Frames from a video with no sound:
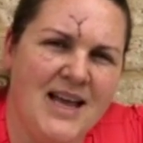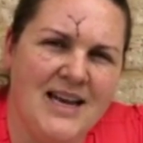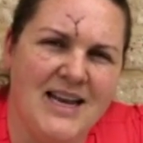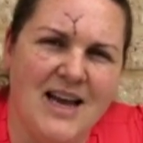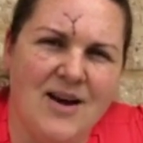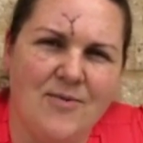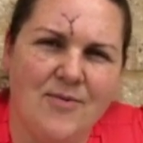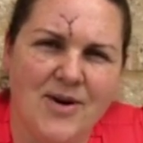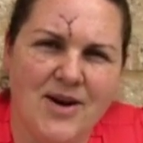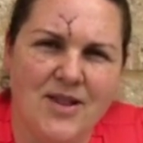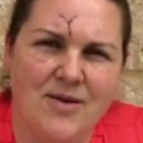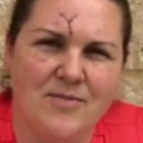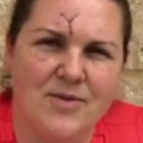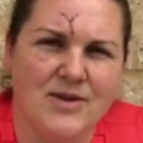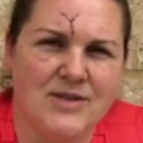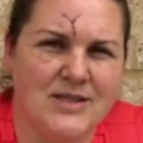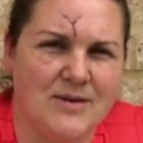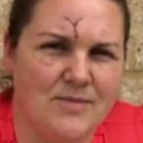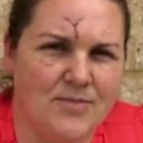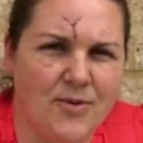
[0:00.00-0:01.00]
Now, one of the
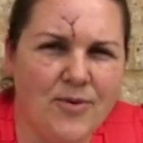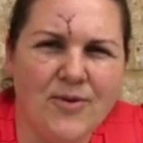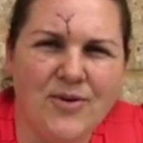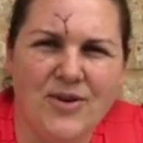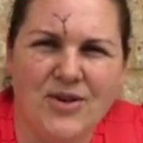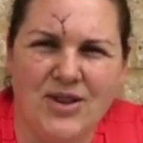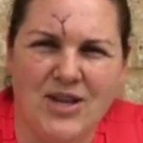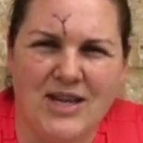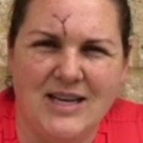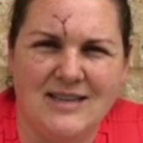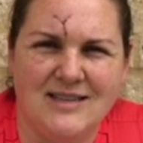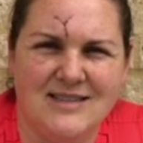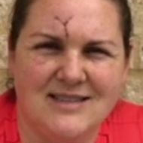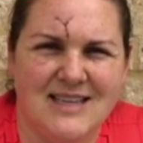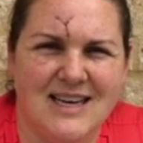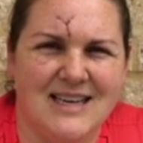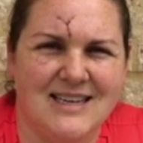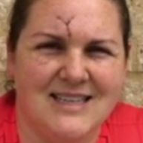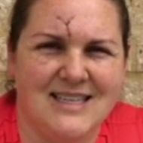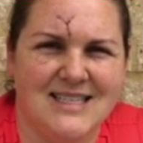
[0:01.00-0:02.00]
most important things
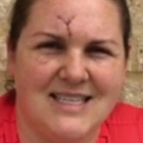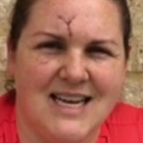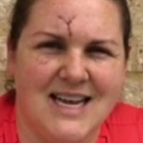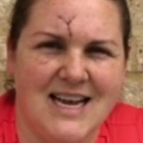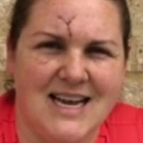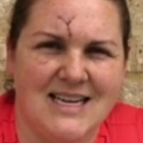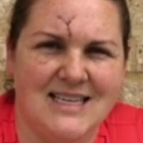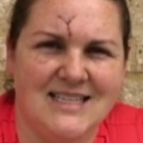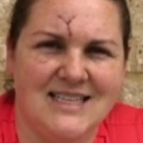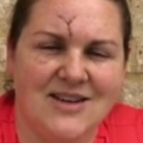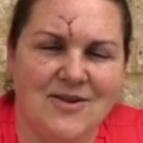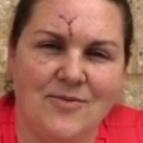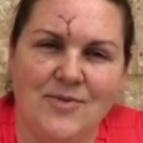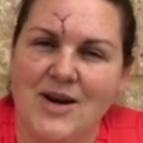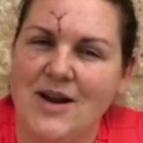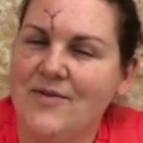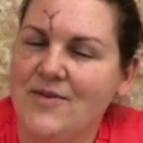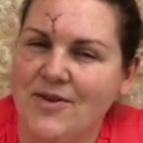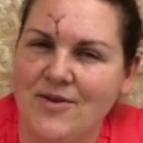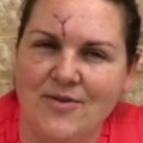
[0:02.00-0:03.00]
to understand
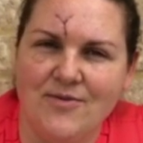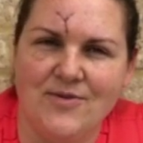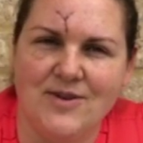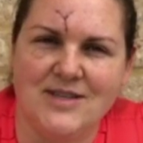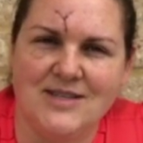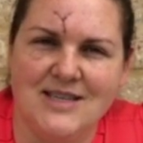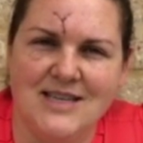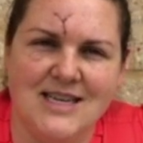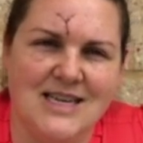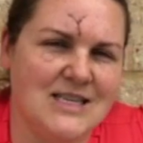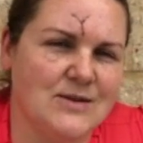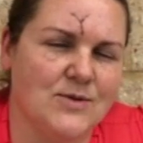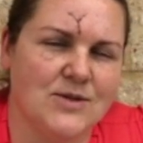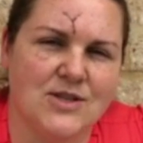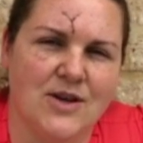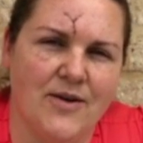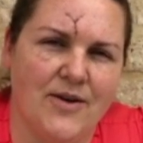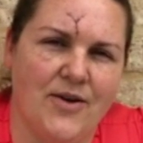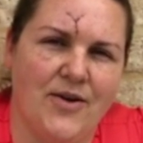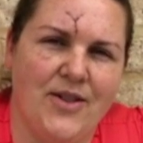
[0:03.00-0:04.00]
whenever you're investing is what's
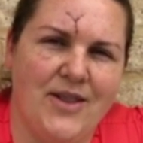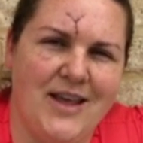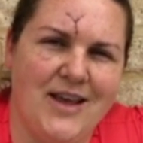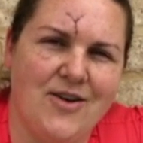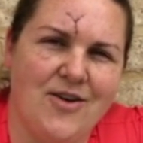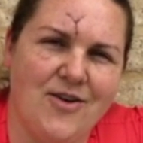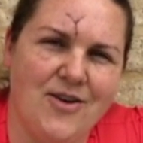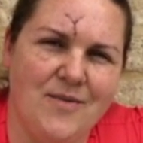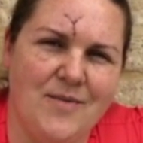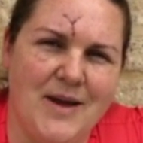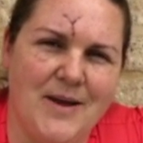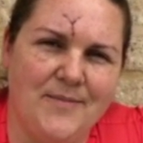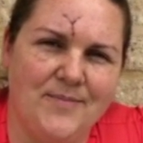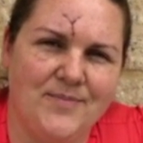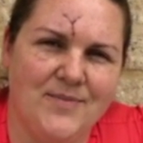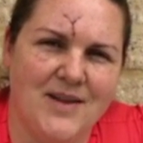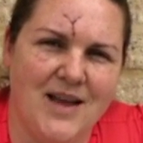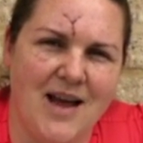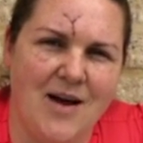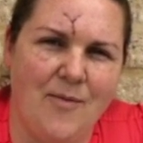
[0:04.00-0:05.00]
going on in the economy.
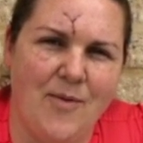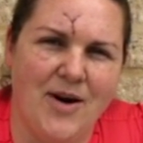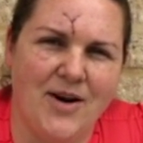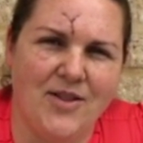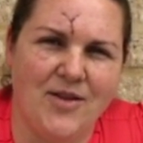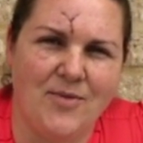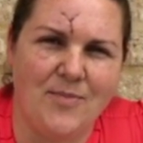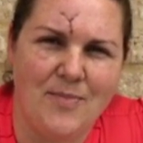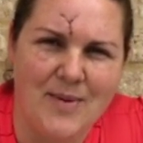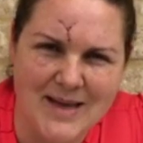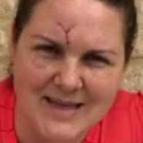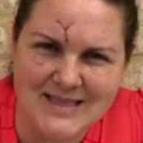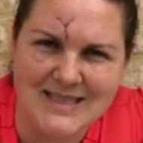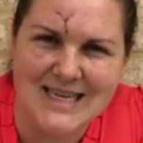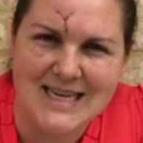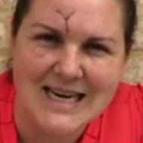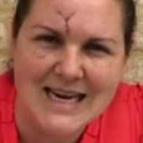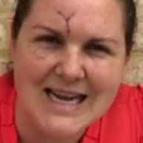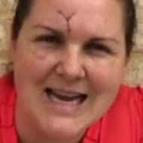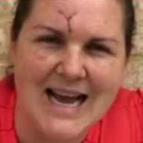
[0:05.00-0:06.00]
And one of the best
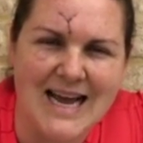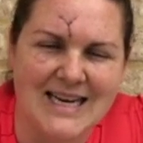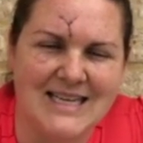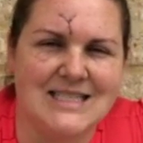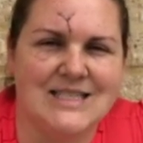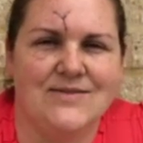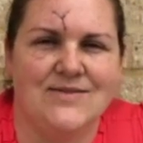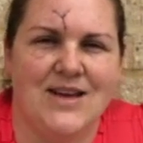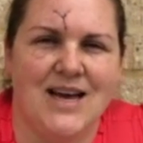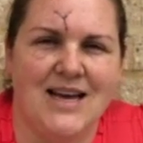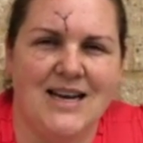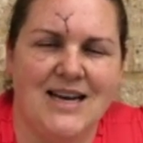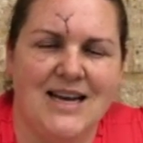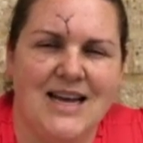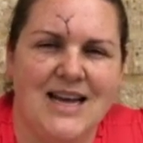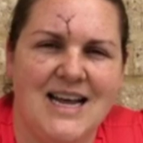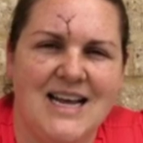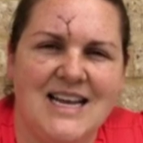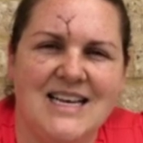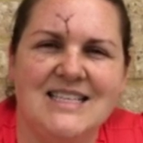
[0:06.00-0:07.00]
indicators of that
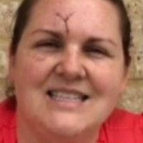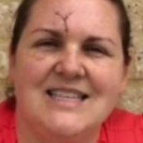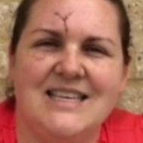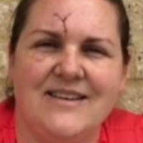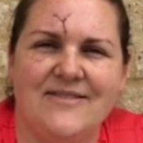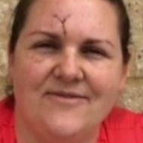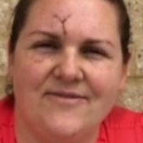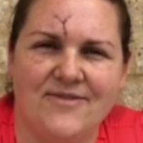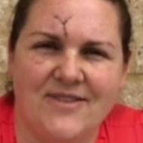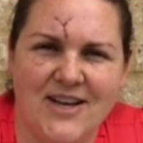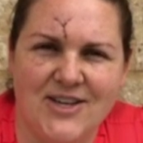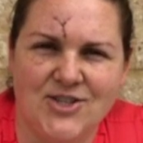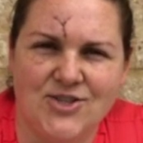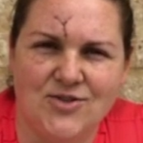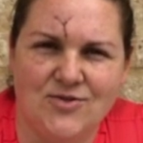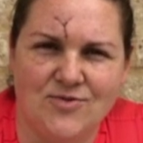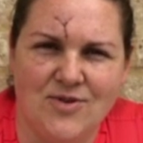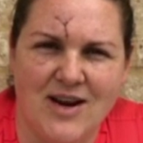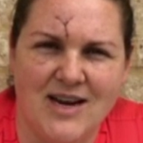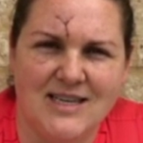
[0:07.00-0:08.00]
is the
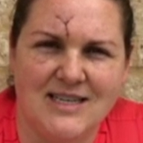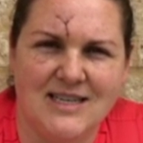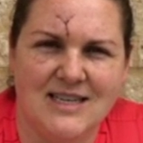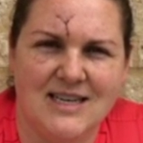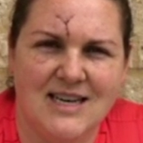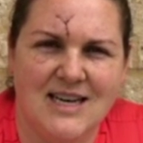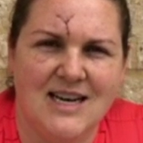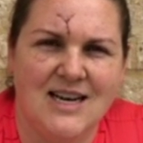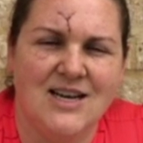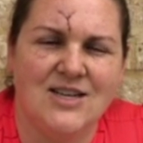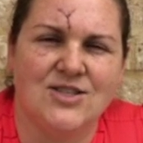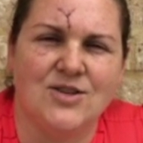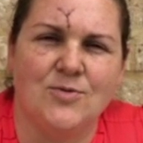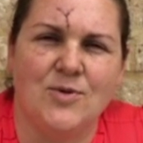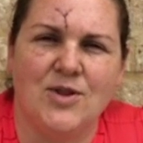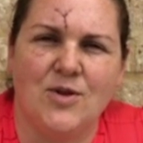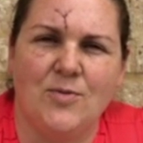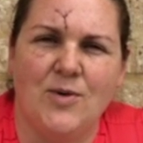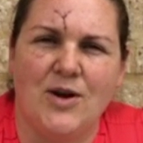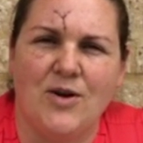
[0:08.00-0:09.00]
inflation rate. So
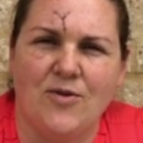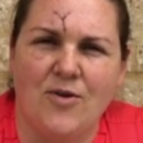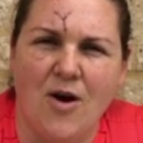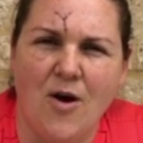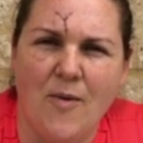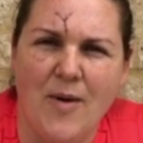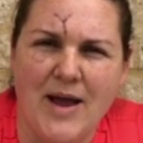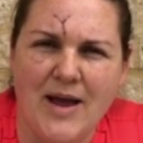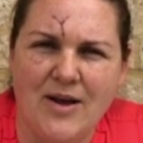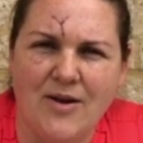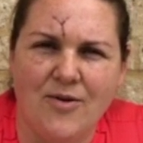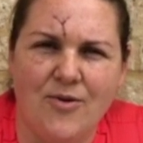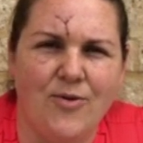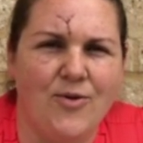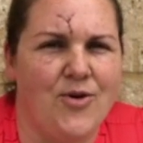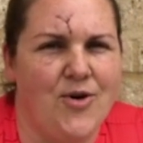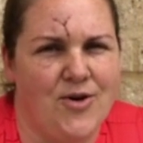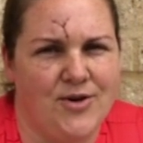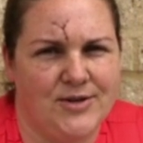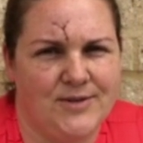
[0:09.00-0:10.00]
whether we're growing or
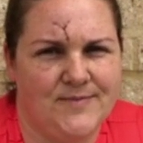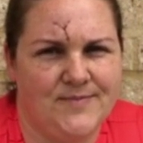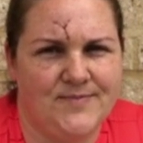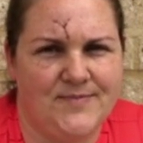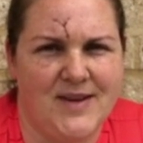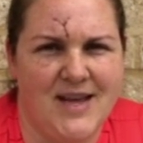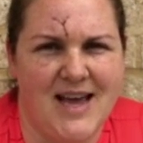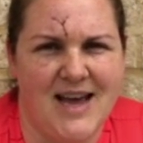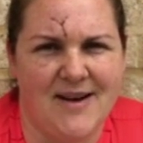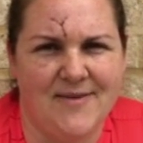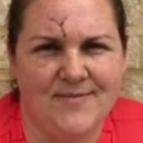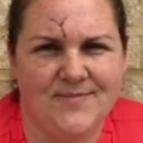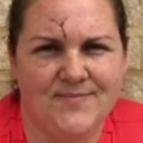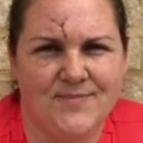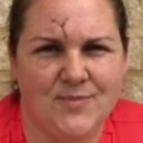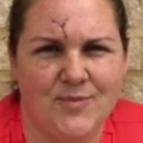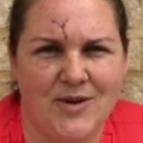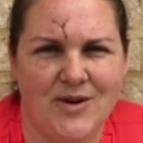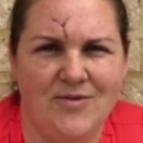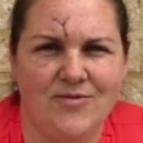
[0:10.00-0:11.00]
not. Now,
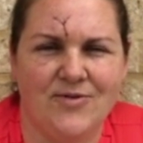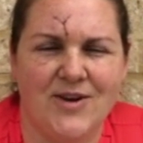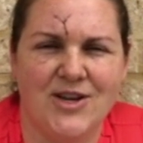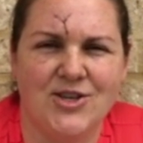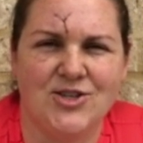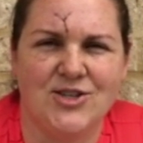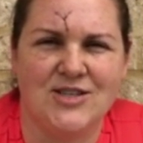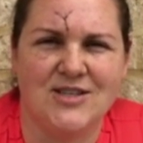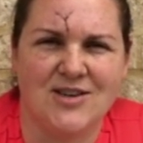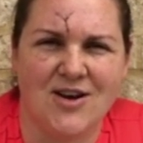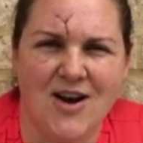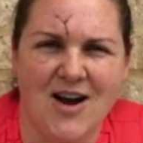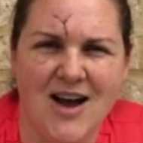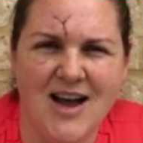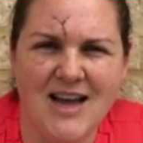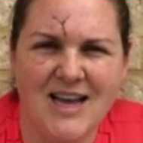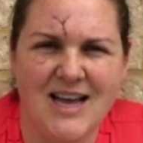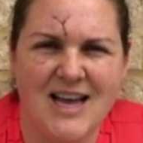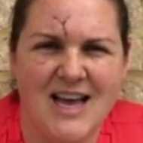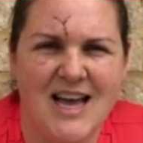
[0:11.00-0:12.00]
when inflation is
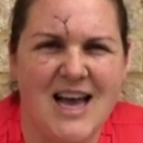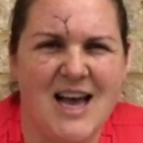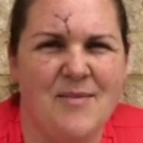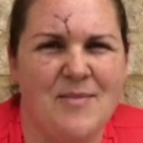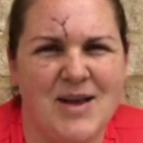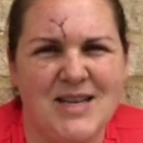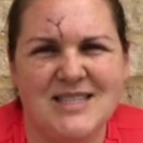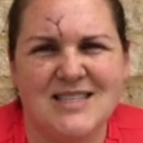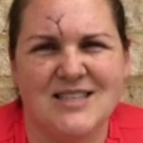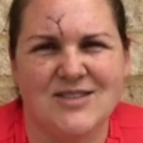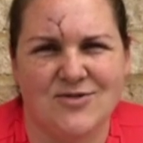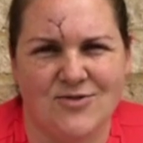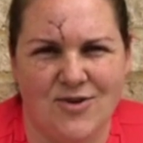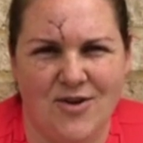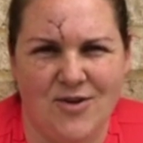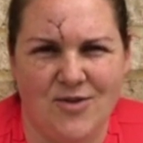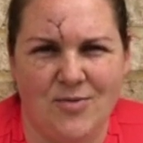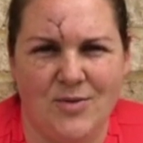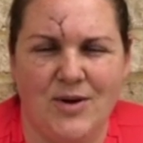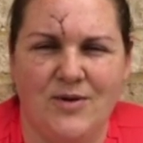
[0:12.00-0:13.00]
high, it means there's
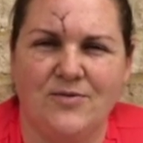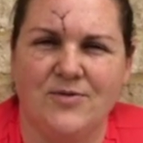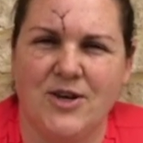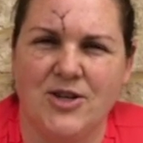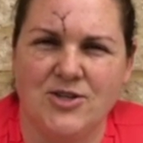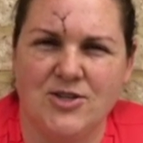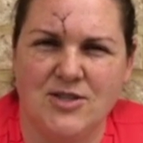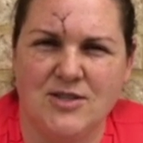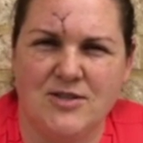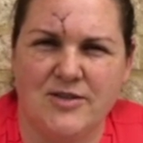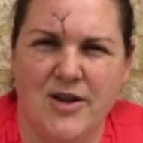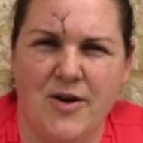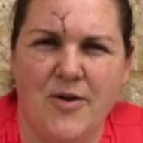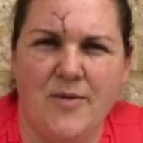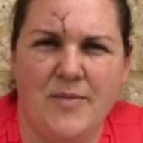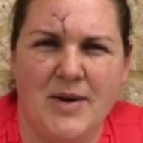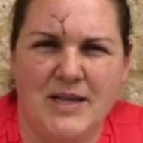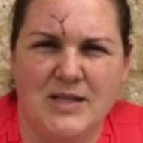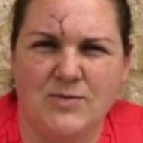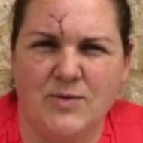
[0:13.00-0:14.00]
growth. When inflation is low,
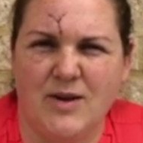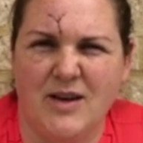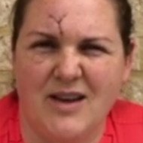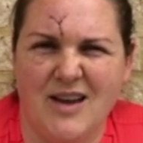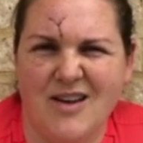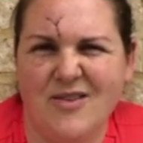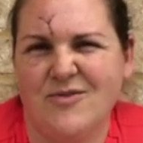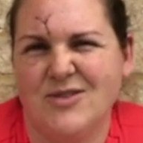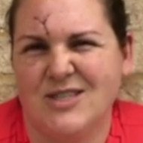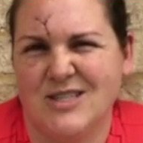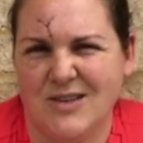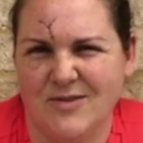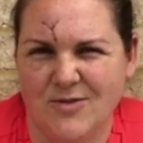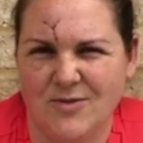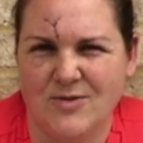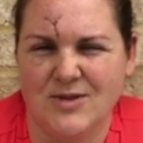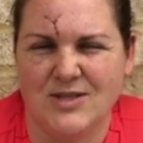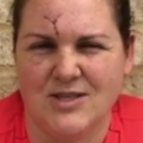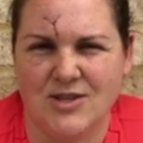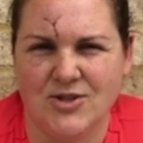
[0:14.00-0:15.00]
it means we're at risk of
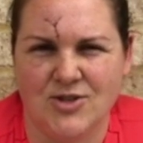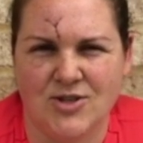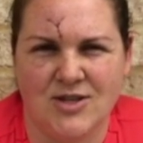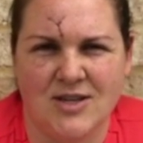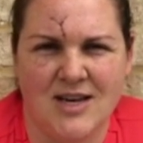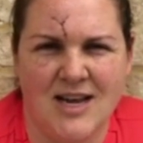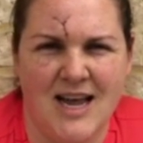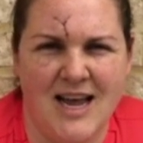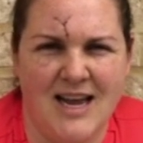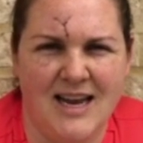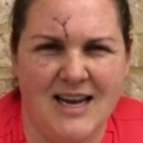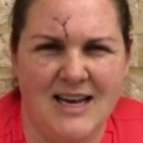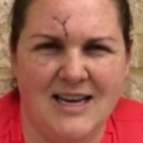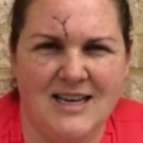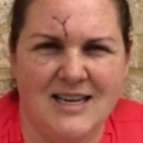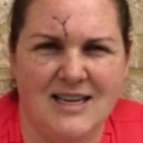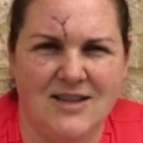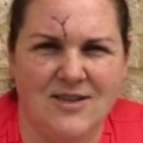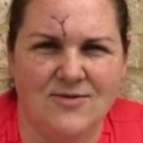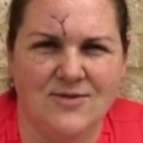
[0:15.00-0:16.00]
a recession.
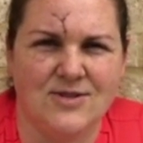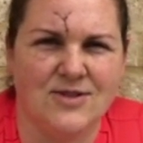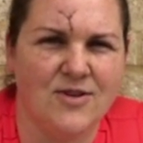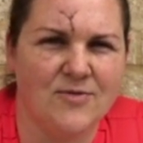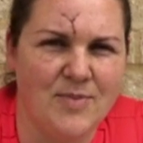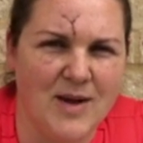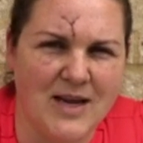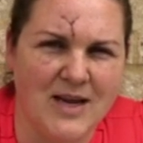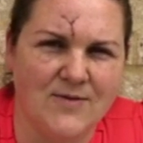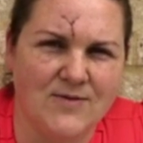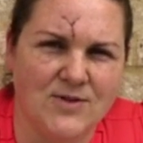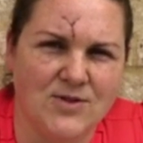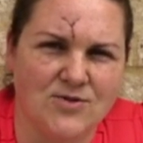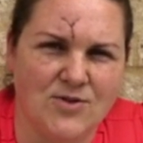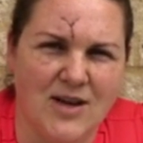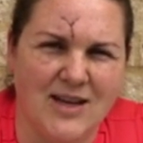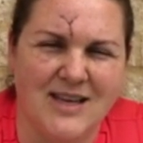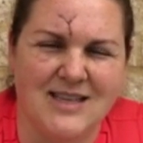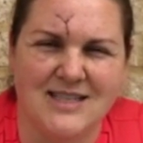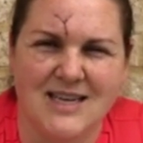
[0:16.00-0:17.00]
And the Reserve Bank of
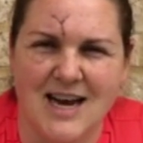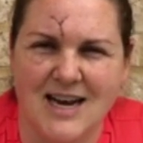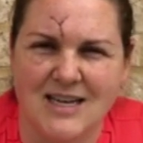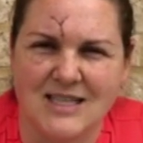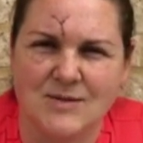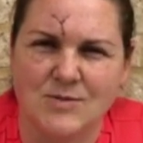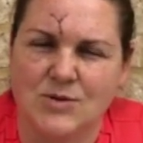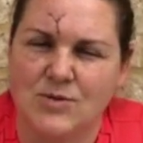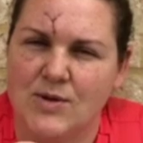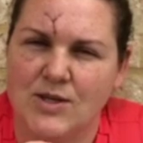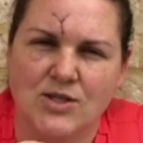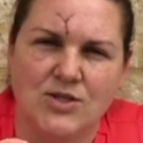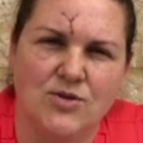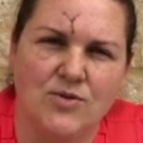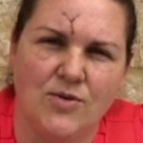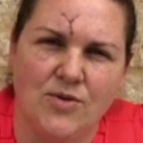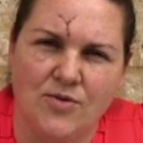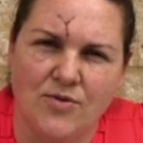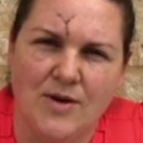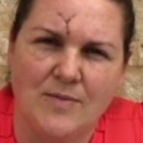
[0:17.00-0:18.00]
Australia targets between 2
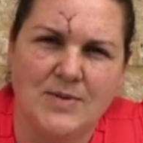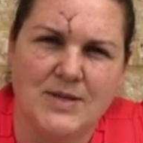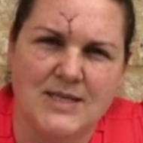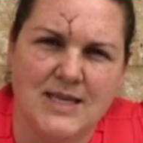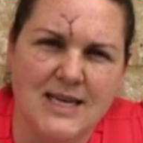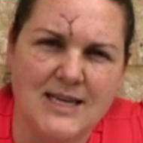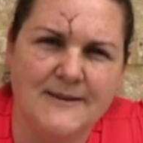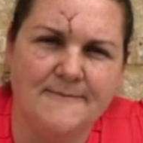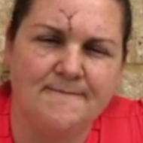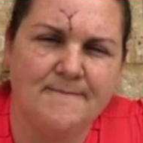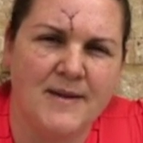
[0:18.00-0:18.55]
and 3%